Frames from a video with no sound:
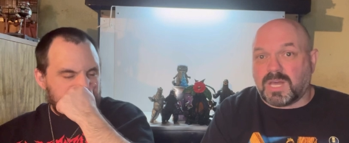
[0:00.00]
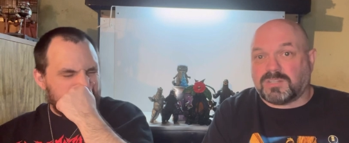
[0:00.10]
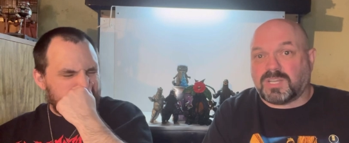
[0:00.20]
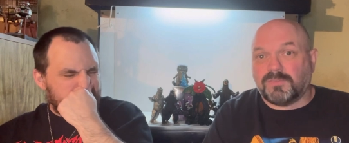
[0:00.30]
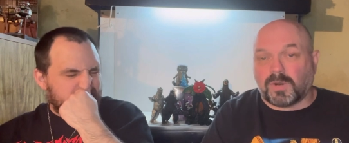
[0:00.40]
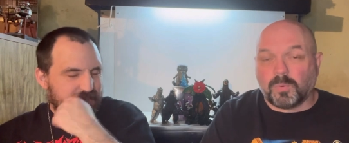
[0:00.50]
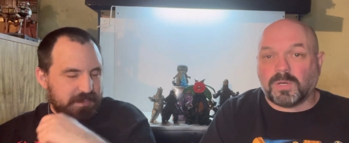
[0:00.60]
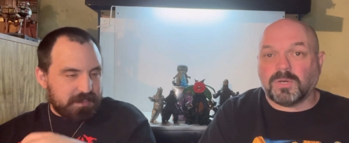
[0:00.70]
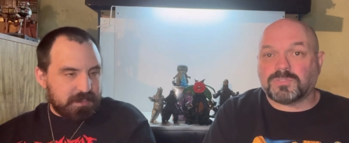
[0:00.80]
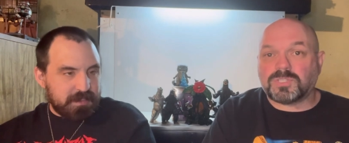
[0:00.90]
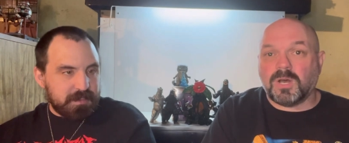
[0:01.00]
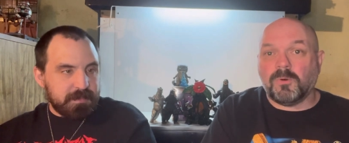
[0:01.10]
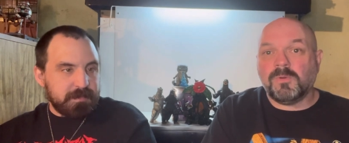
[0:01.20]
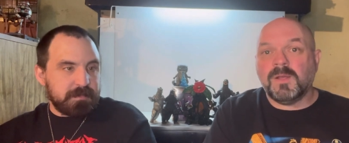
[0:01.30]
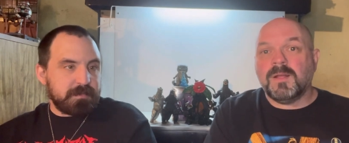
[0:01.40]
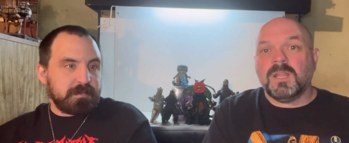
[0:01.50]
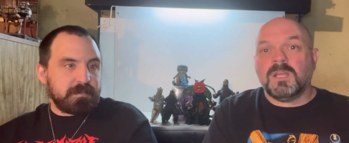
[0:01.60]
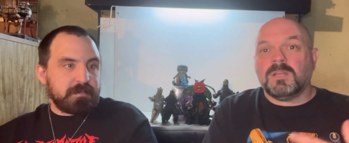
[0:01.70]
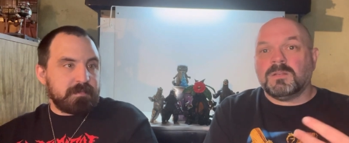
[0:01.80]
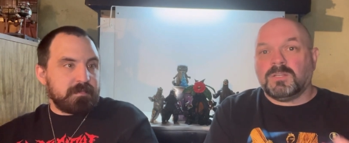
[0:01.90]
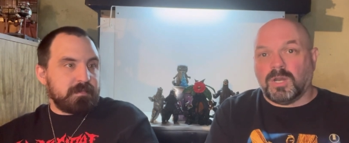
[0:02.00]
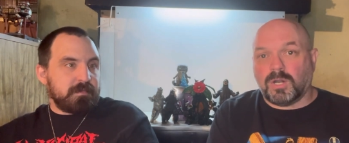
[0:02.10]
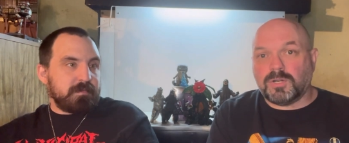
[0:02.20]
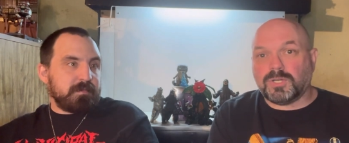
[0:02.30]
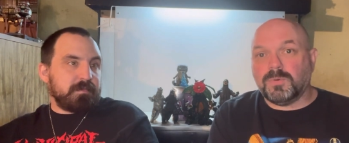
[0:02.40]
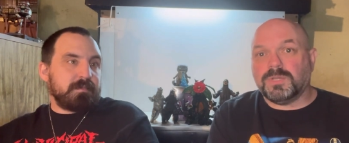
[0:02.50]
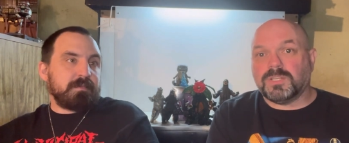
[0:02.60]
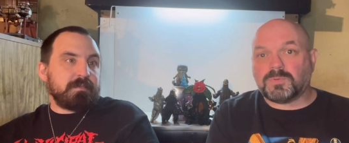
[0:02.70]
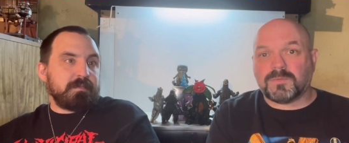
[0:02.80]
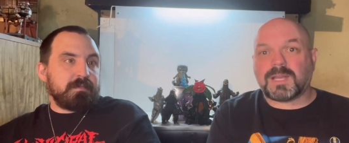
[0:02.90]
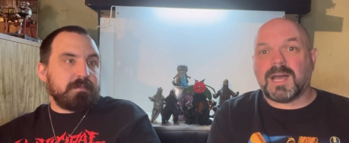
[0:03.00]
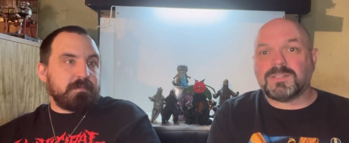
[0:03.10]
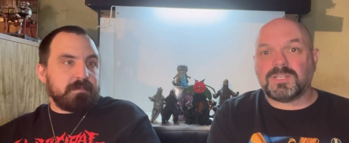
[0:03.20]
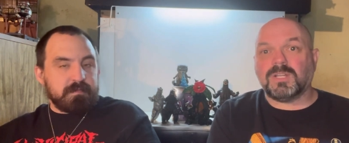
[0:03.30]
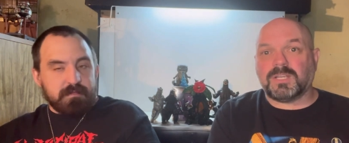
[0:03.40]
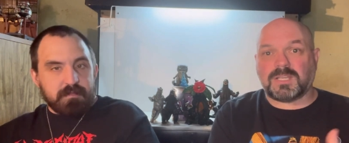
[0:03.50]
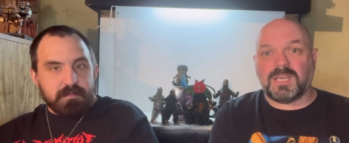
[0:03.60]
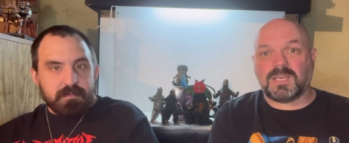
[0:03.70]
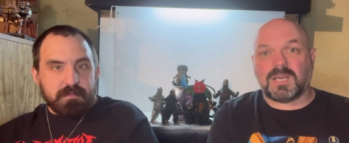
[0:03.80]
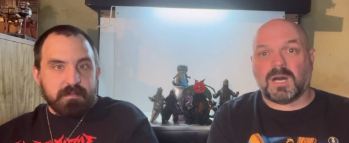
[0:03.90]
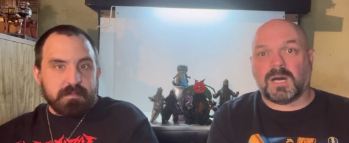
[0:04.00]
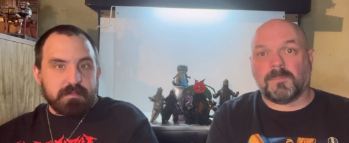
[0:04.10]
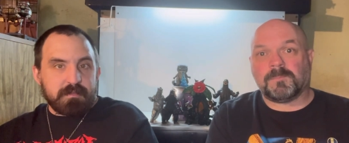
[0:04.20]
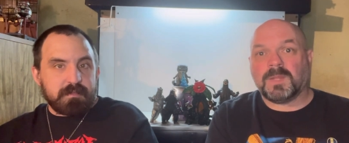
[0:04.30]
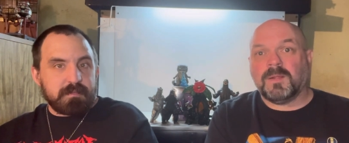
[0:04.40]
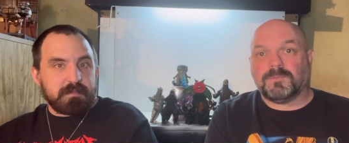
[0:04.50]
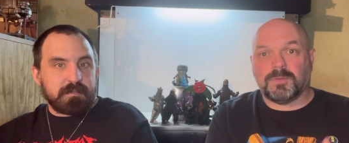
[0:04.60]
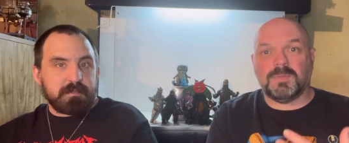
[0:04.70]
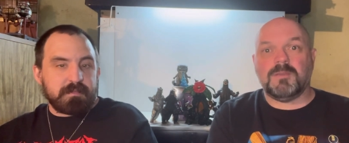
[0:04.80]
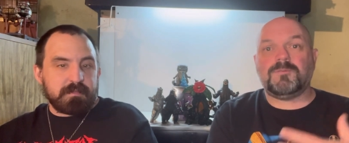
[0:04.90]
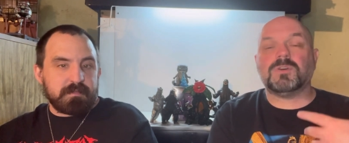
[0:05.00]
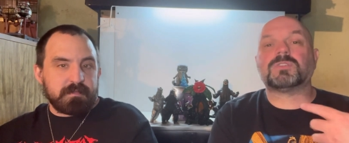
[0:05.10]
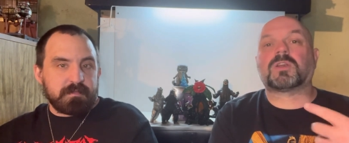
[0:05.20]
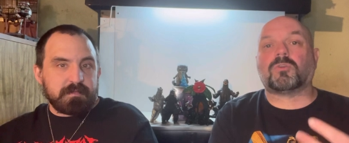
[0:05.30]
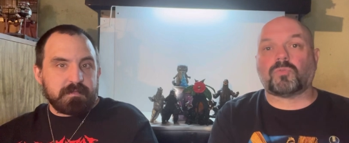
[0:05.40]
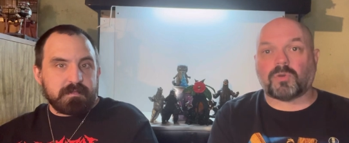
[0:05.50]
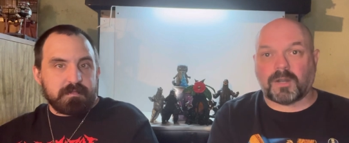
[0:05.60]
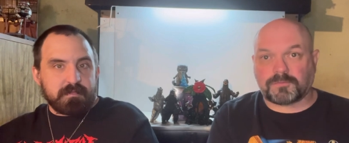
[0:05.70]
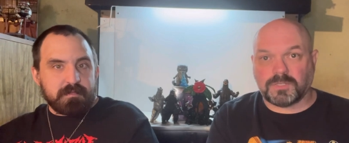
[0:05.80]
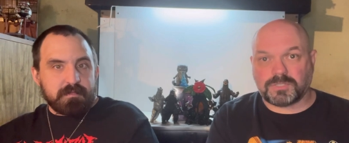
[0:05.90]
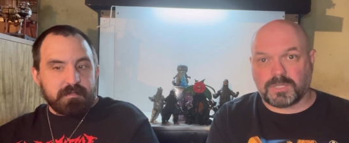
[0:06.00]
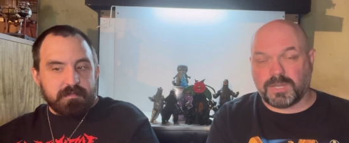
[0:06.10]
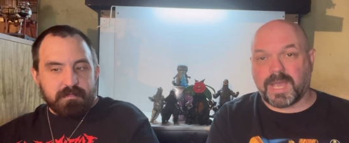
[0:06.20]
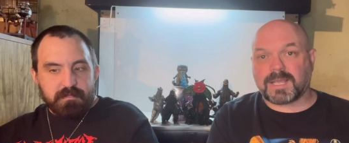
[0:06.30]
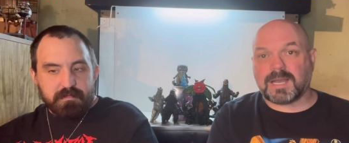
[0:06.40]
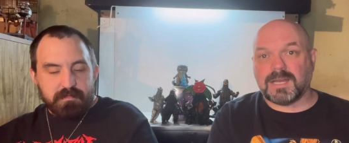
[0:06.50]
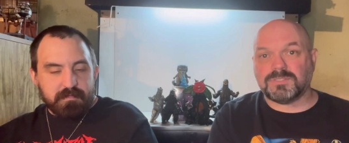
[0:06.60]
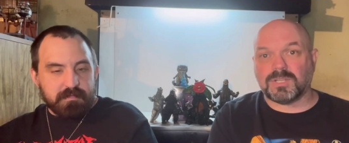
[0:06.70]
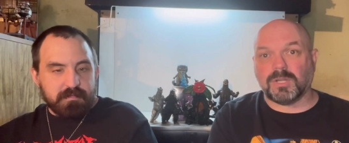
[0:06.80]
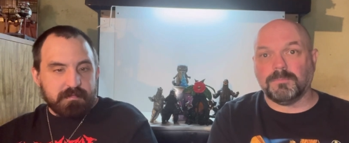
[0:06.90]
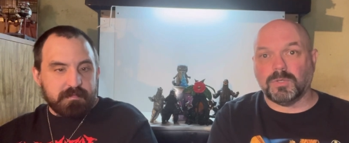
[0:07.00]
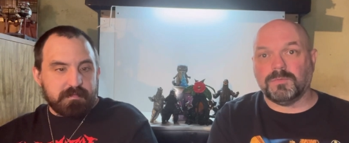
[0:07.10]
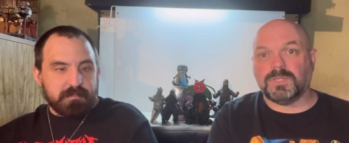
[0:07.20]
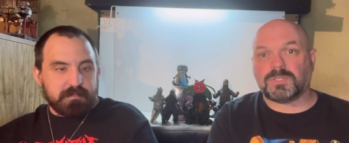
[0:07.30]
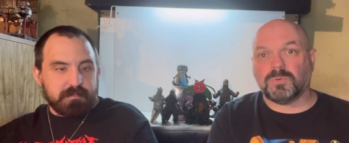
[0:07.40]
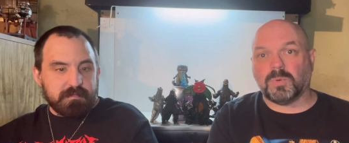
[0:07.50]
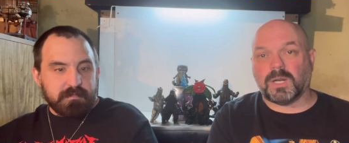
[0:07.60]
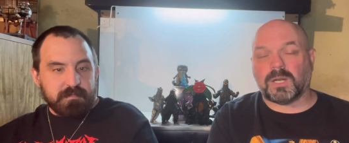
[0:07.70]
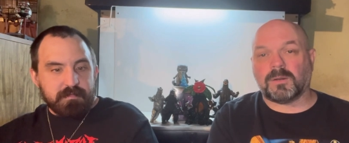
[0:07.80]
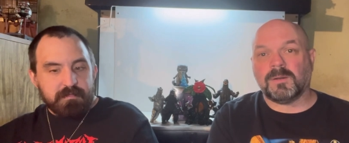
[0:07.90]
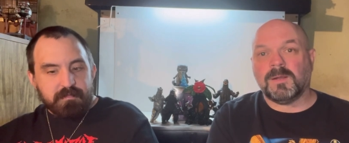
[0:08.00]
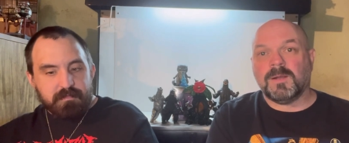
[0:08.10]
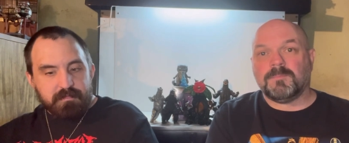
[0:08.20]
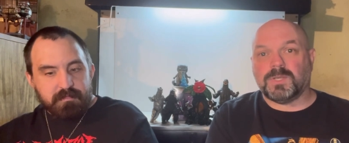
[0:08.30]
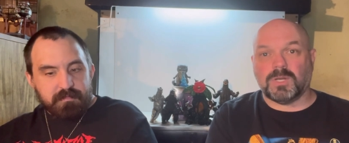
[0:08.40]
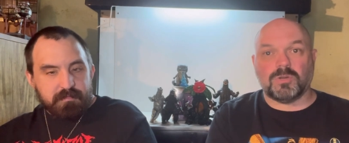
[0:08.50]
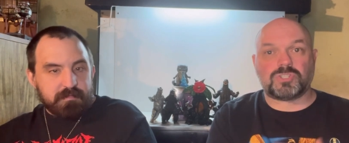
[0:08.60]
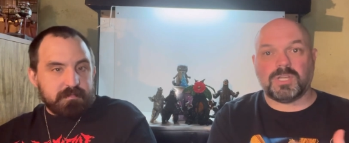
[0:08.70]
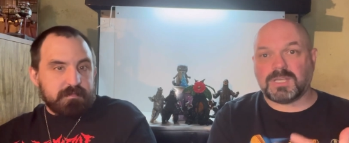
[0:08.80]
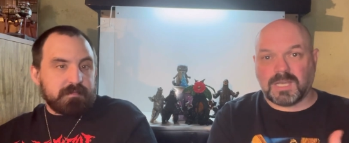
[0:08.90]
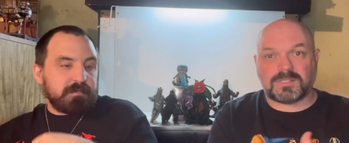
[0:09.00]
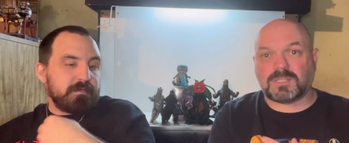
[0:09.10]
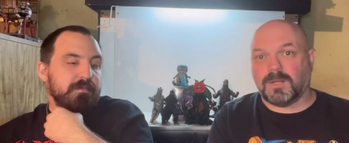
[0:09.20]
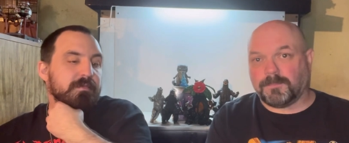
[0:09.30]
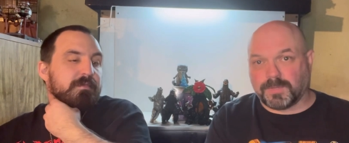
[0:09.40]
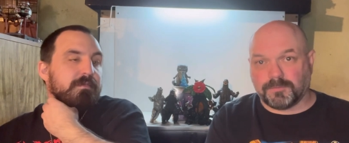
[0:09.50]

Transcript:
Speaker 1: our world. So her doing this with Godzilla and King Kong, to me, feels like a reference to that Godzilla movie to where, you know, she gets them to fight the